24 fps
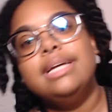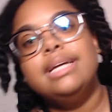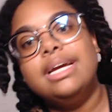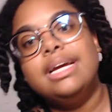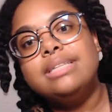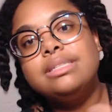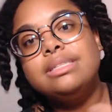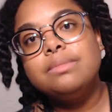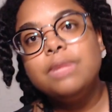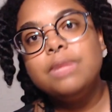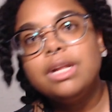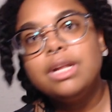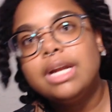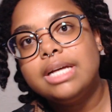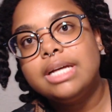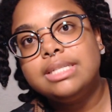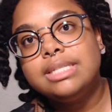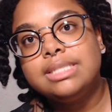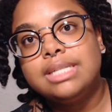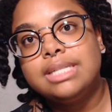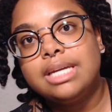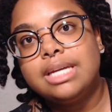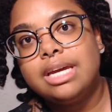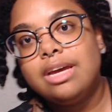It's something
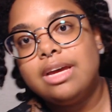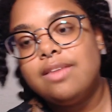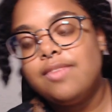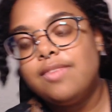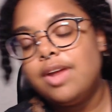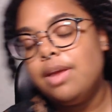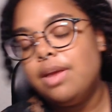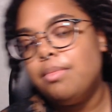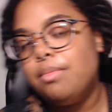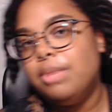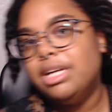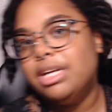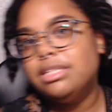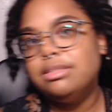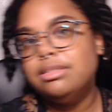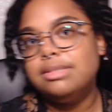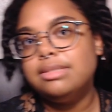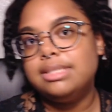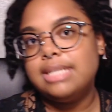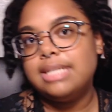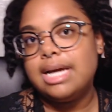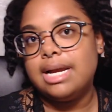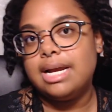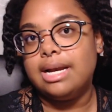nice to give, and it makes you
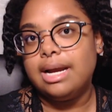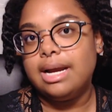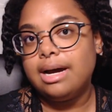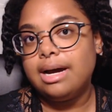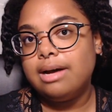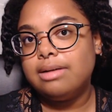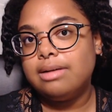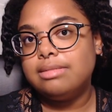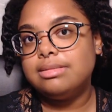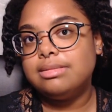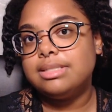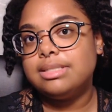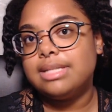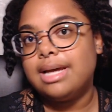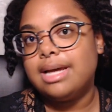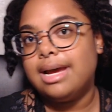stand out.